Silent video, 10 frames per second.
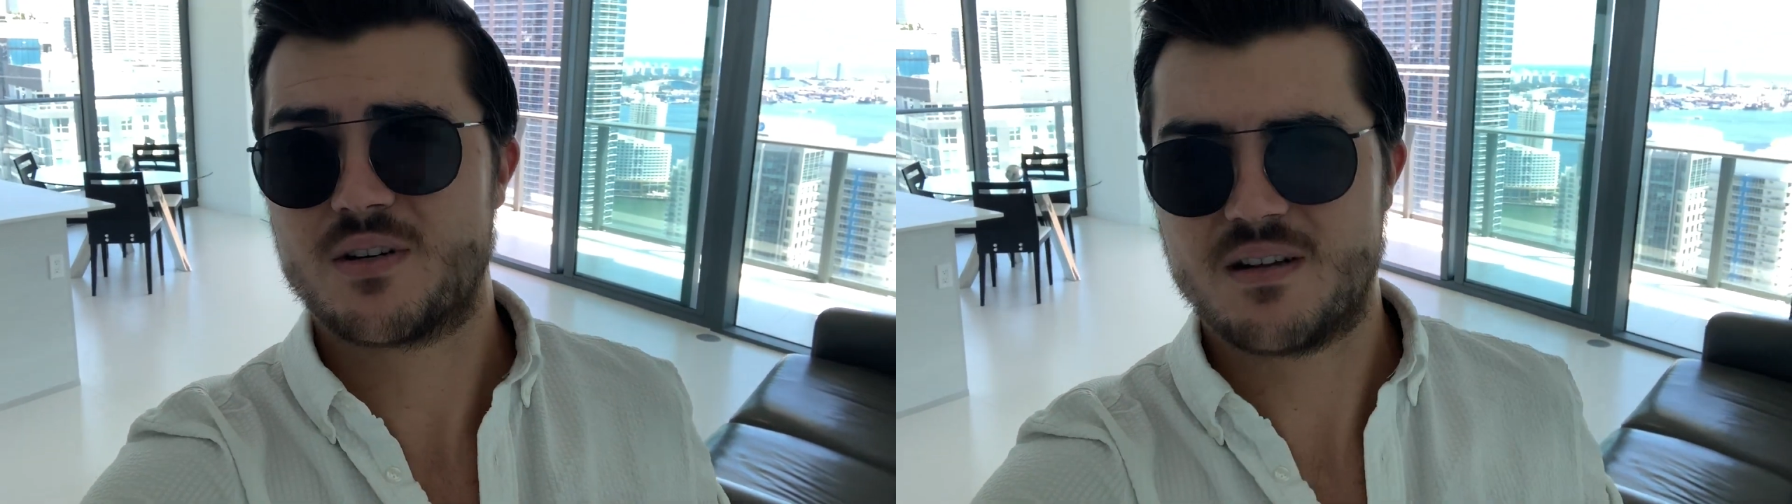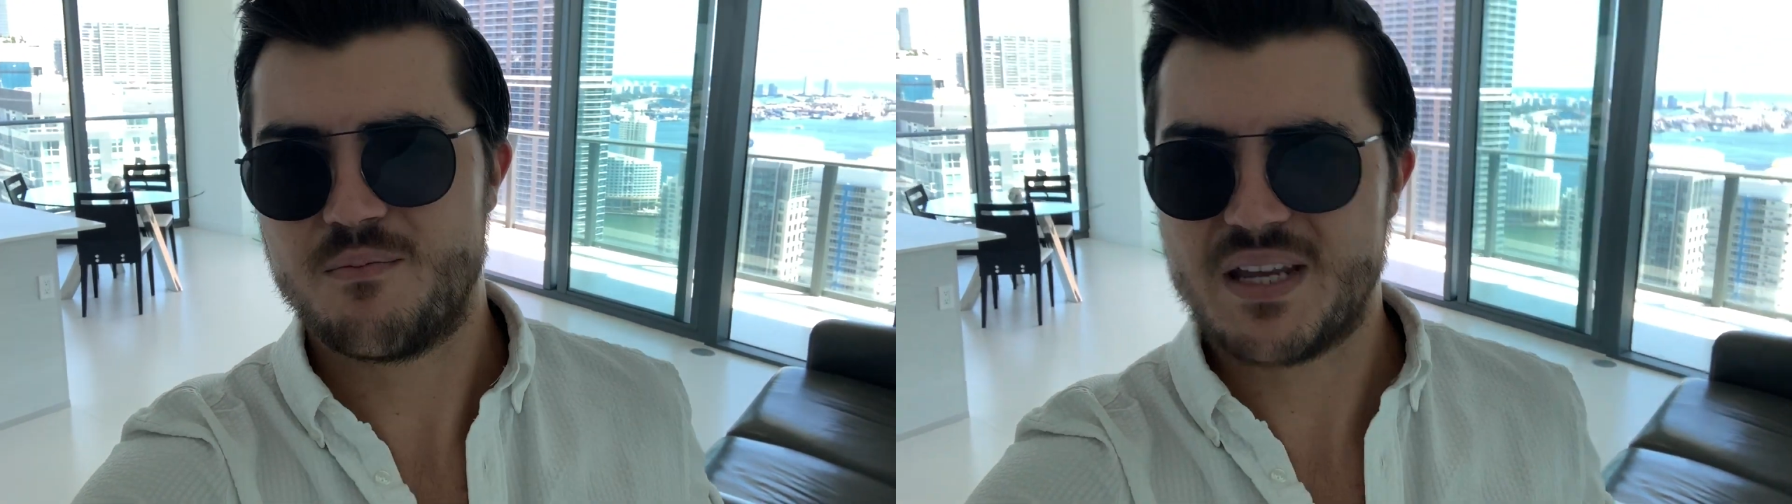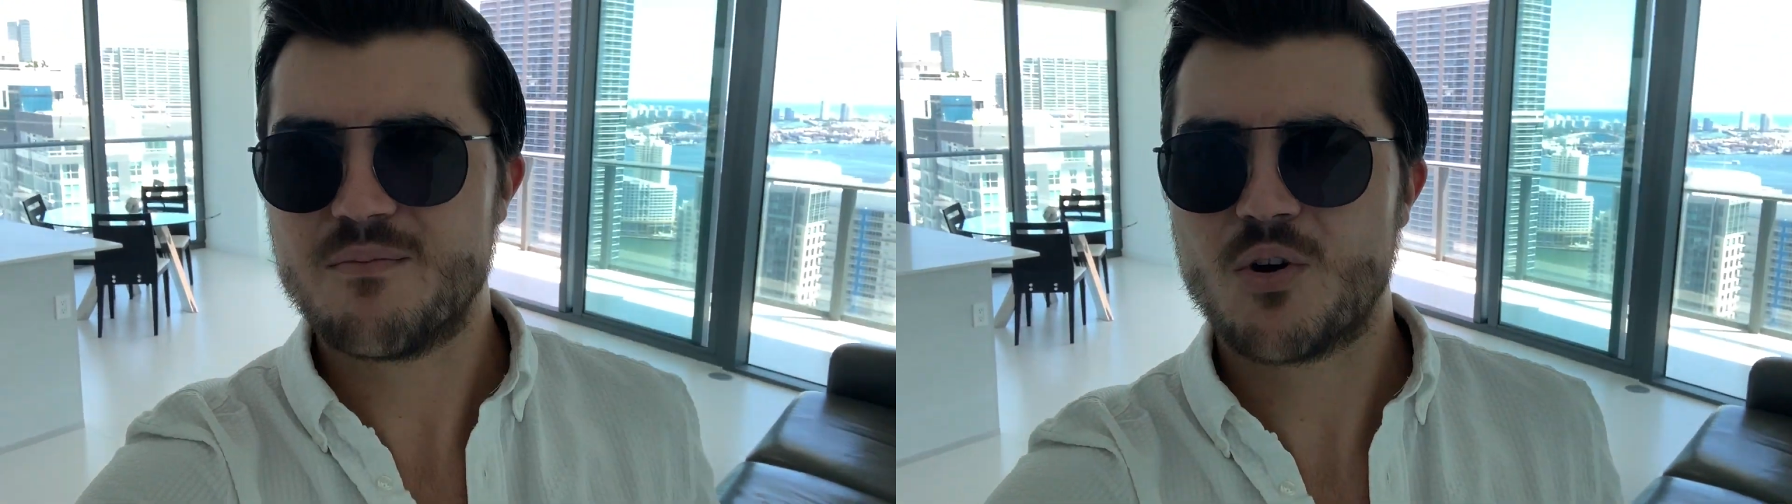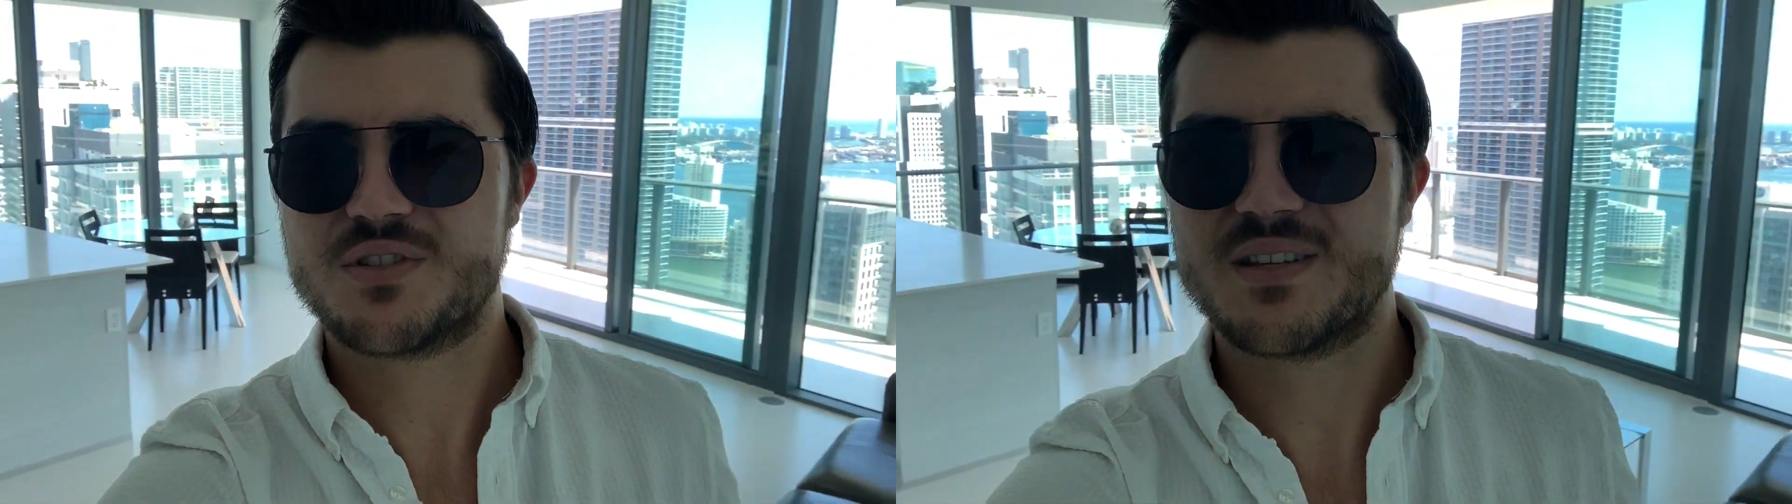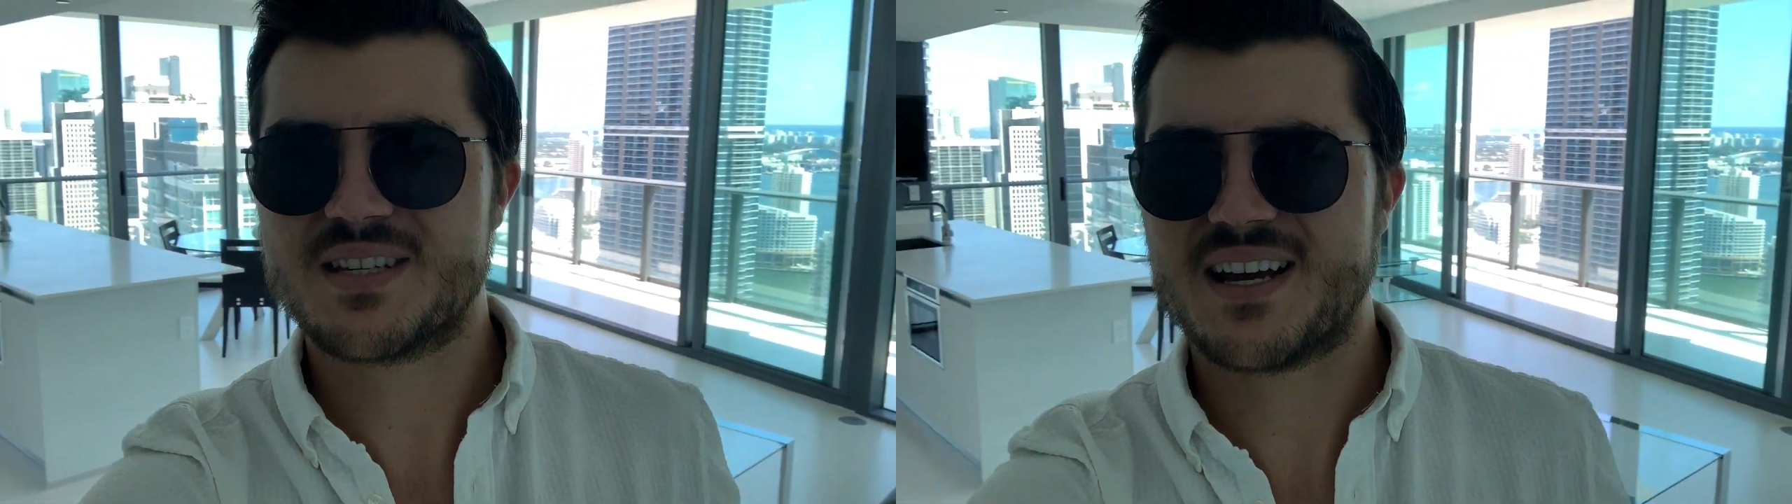gonna be most
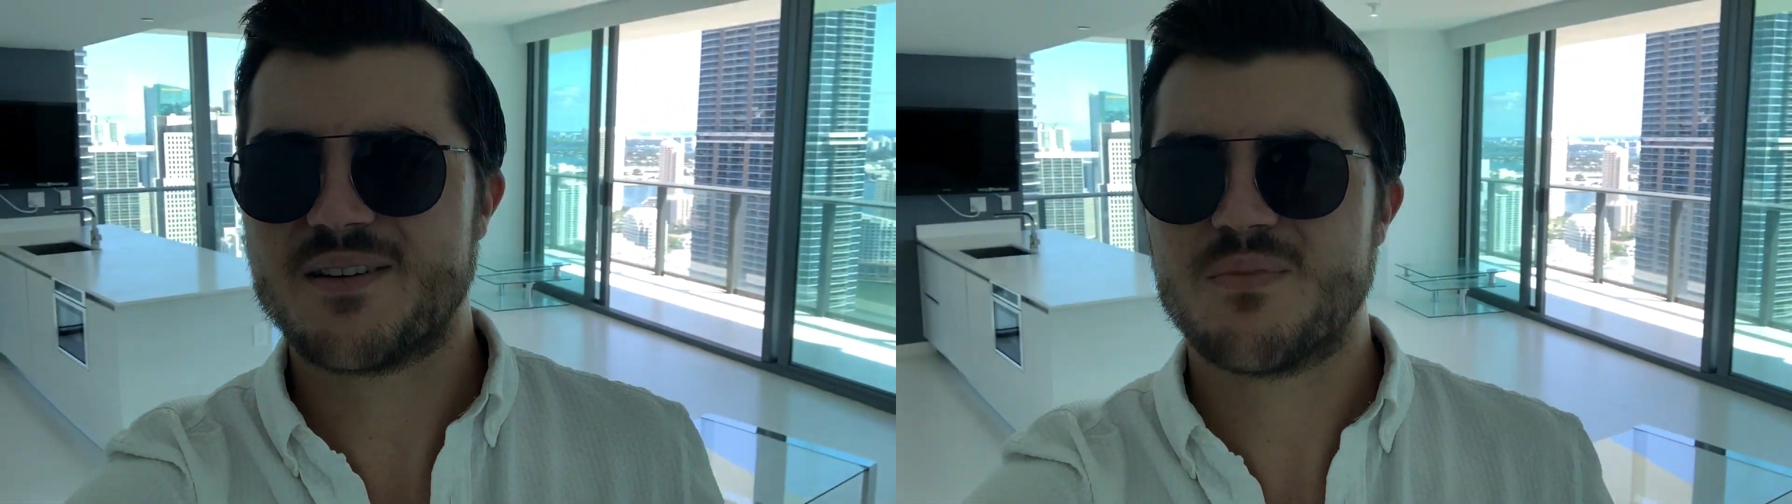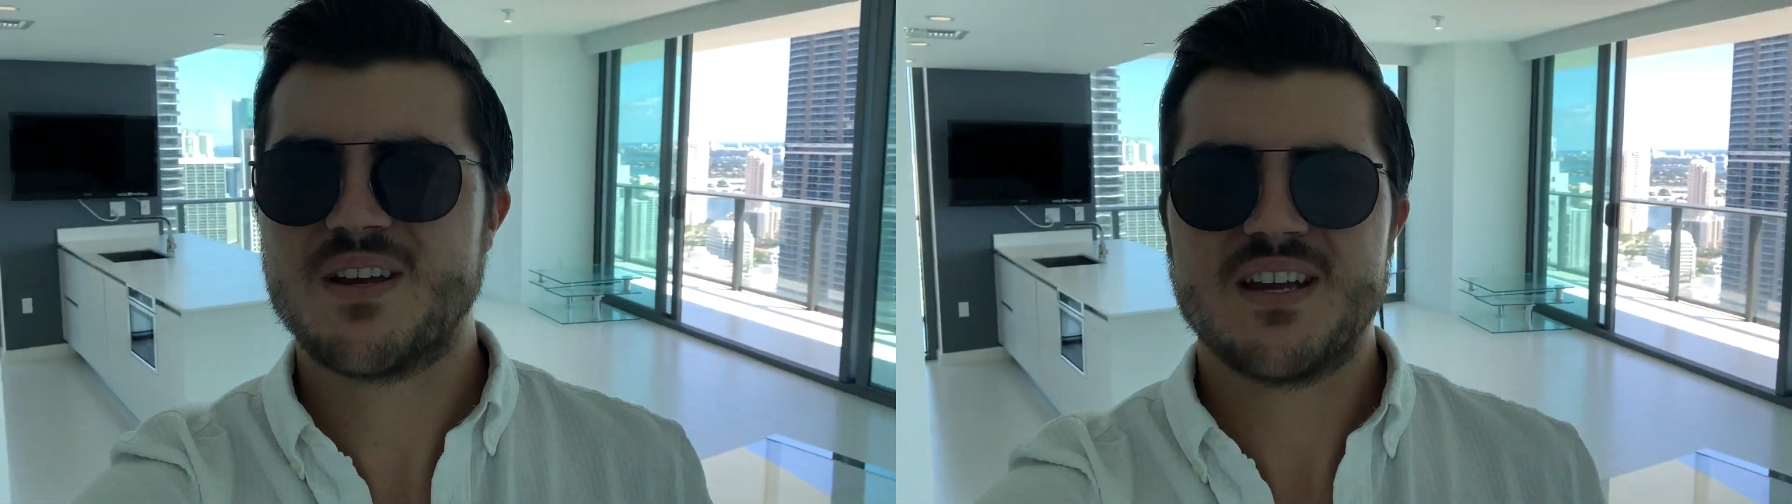of the time,